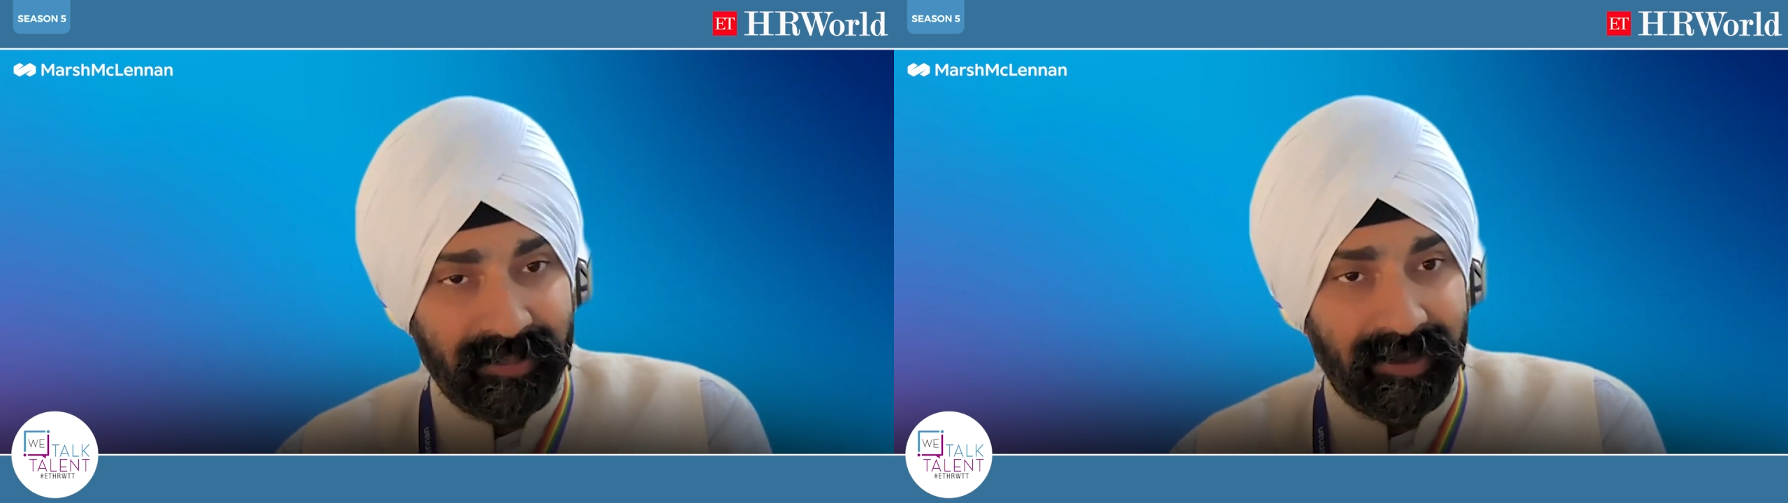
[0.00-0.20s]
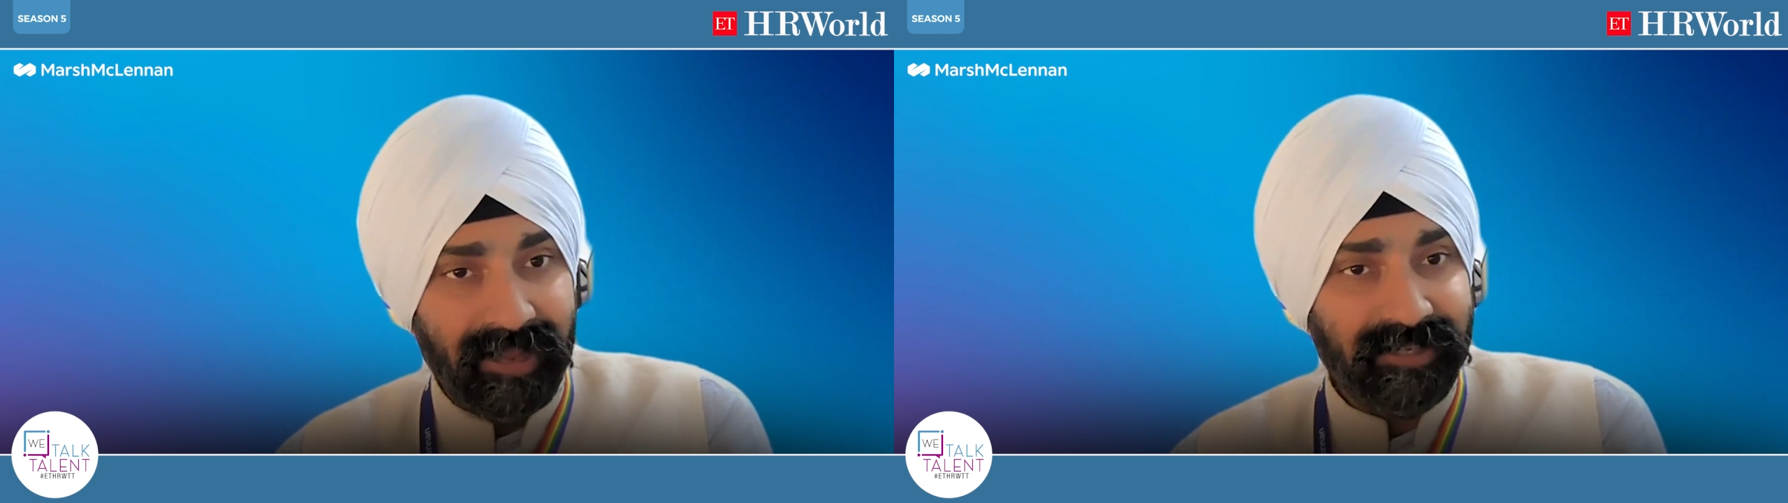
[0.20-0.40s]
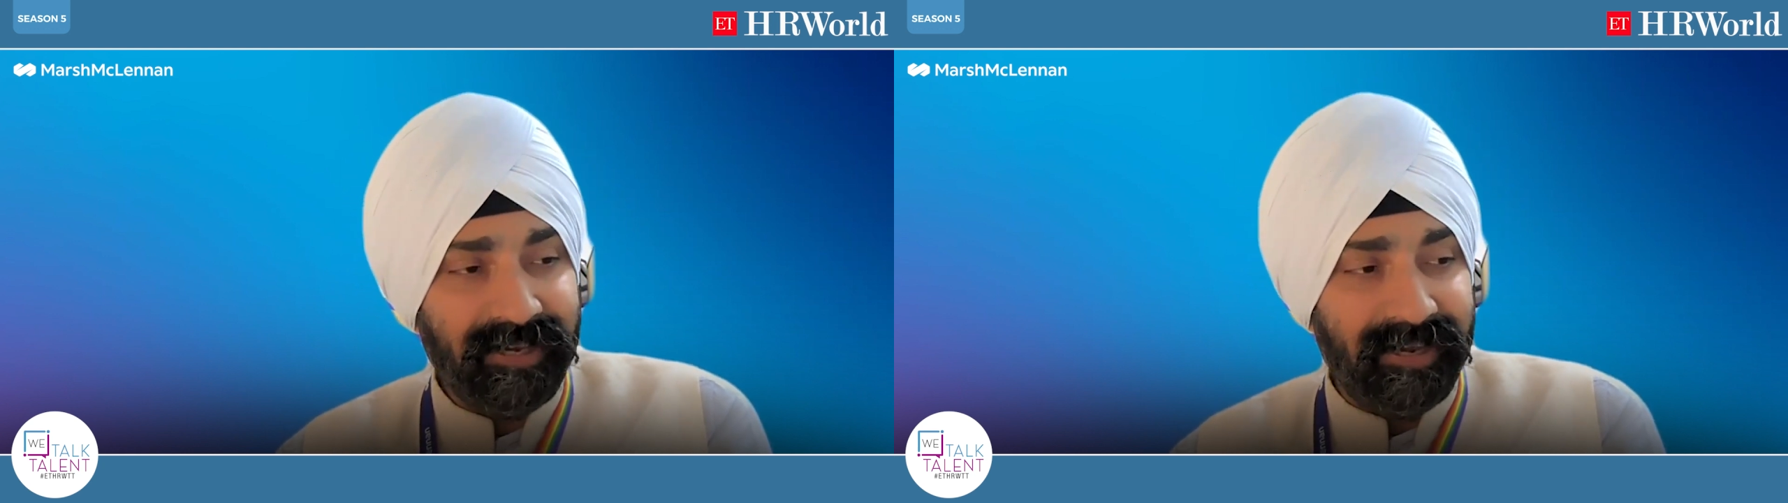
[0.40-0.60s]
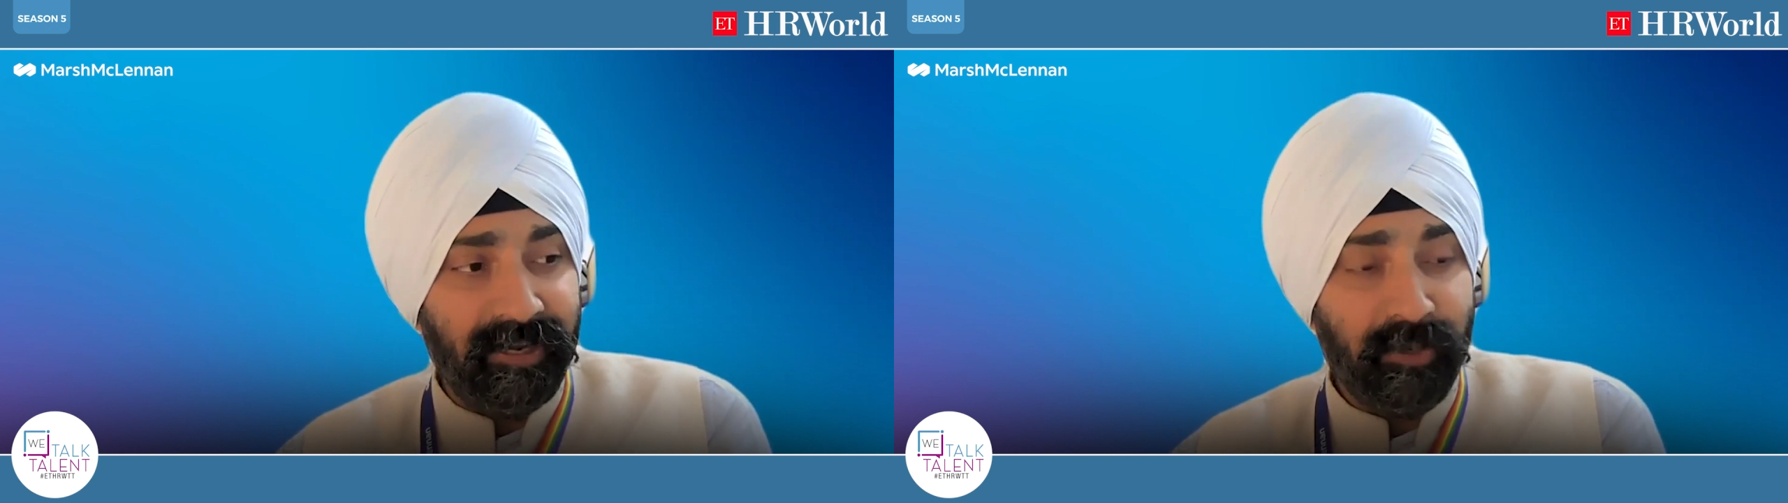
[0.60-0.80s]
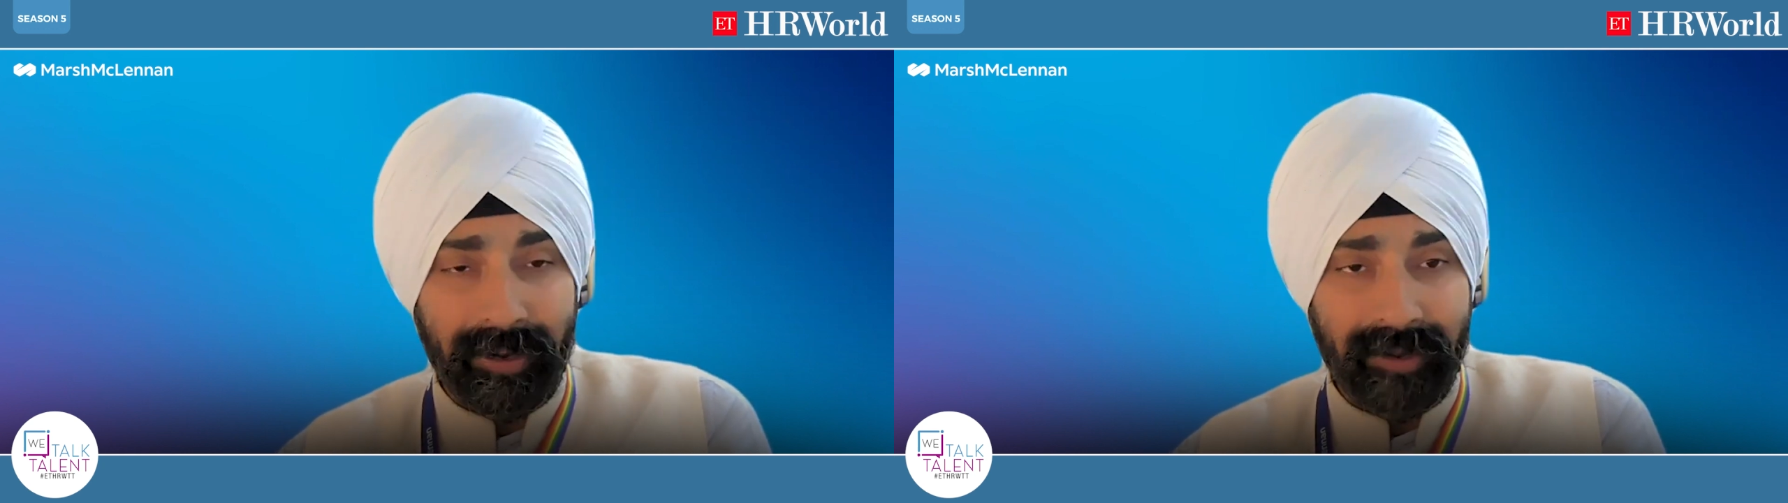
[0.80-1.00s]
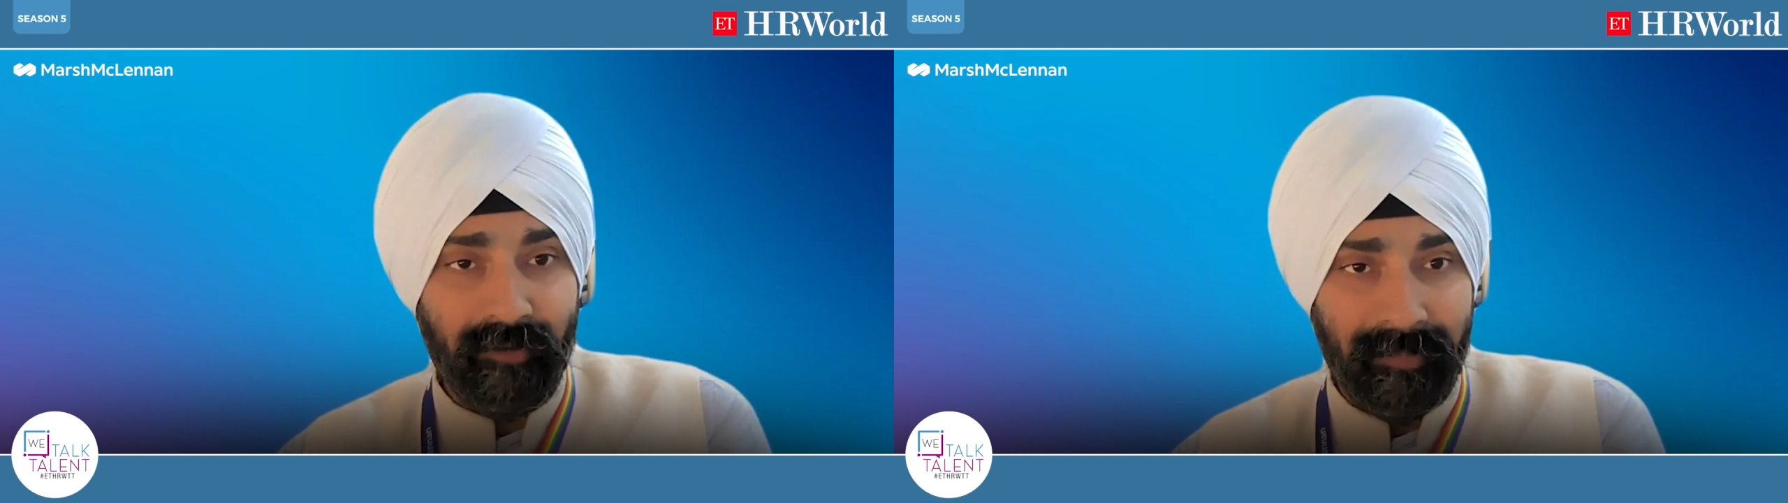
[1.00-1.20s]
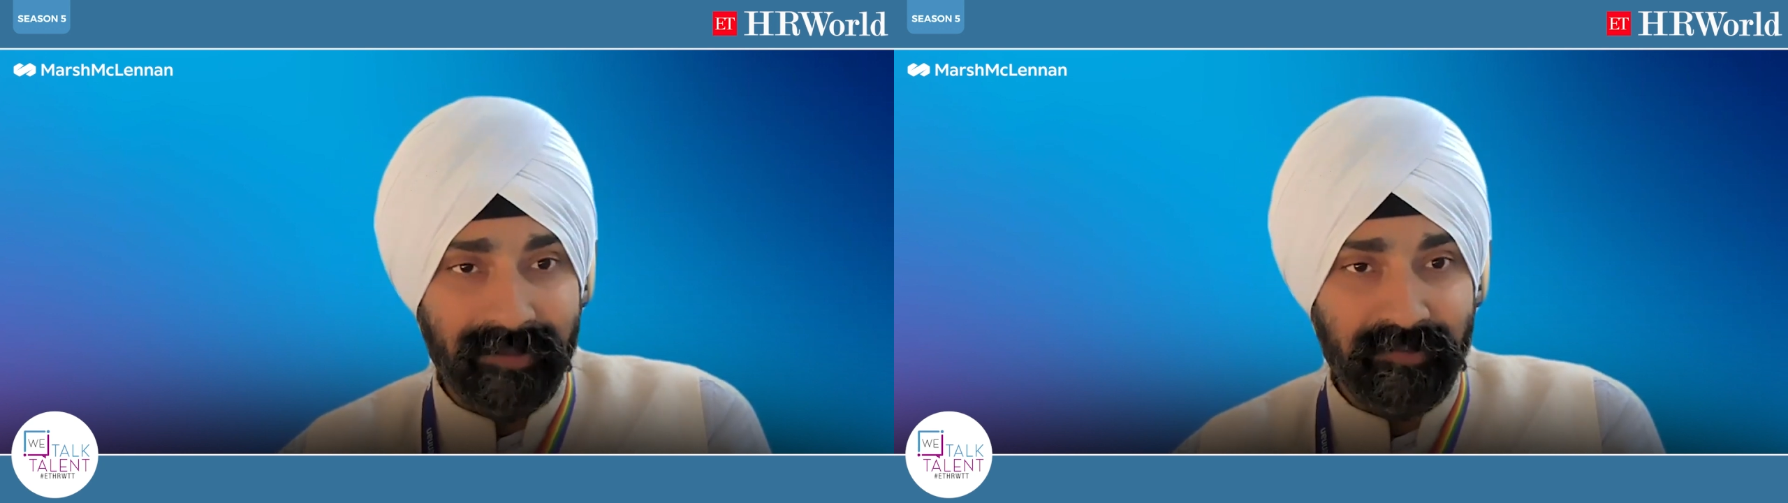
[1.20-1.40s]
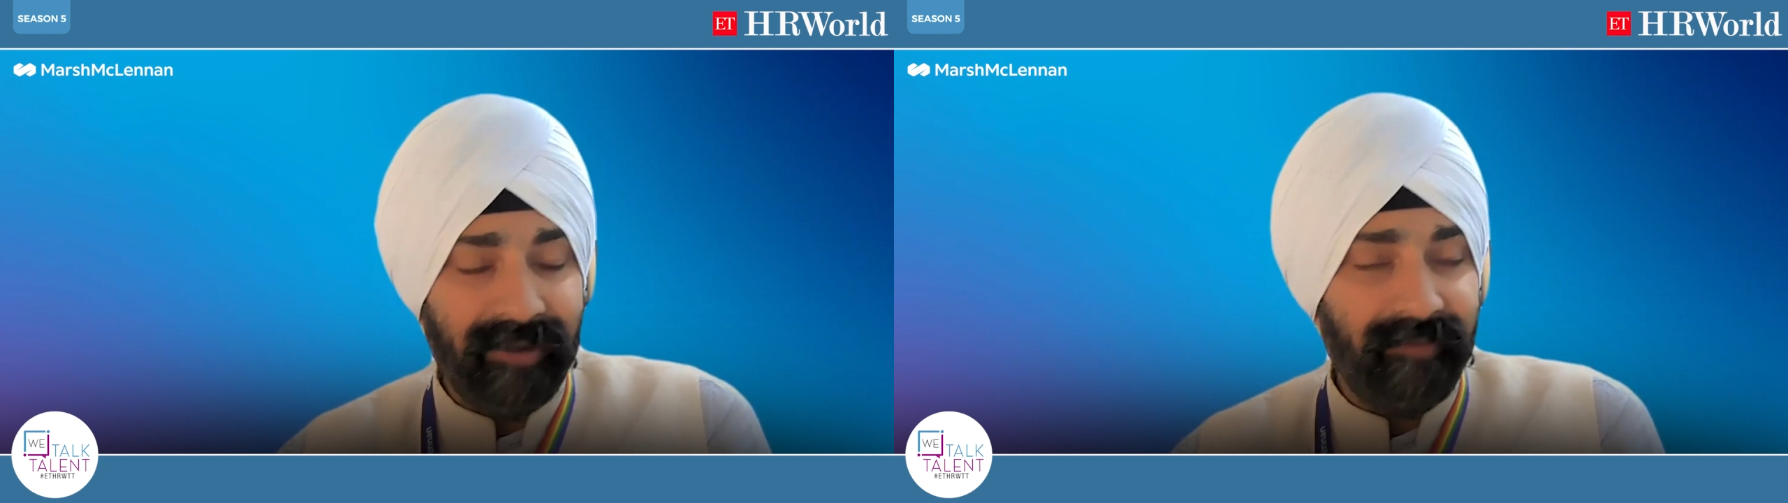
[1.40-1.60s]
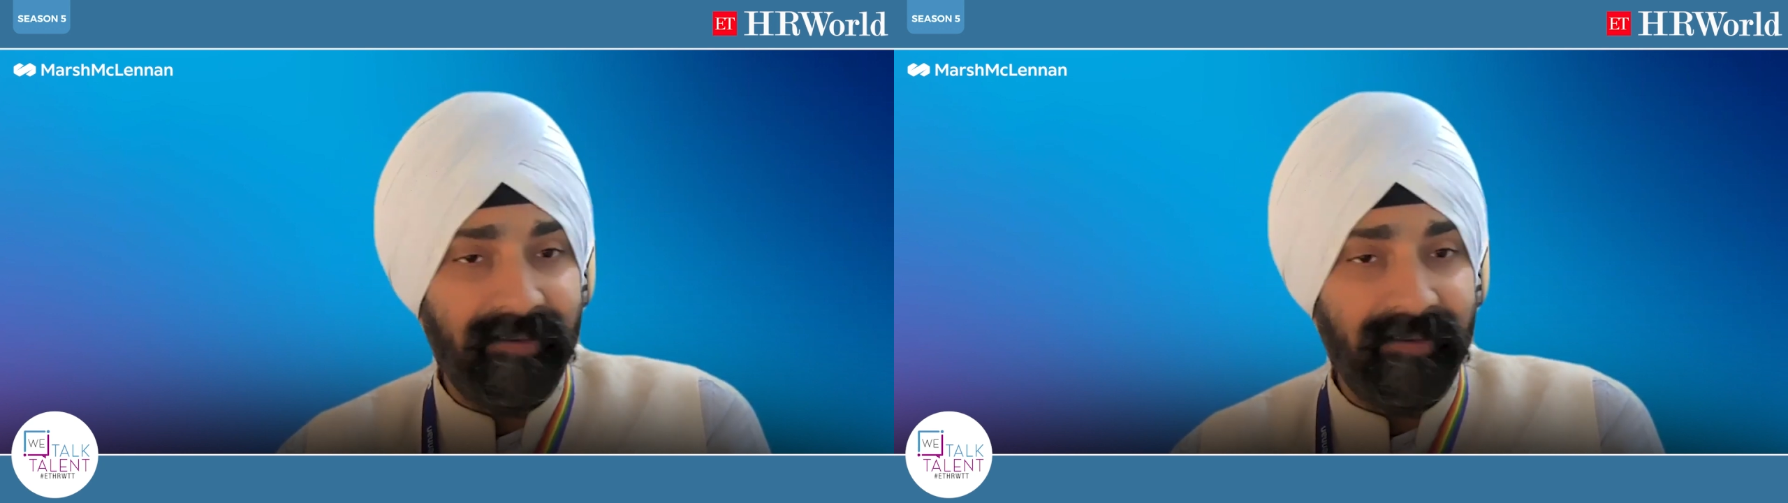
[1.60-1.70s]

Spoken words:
in the last 18-24 months, right?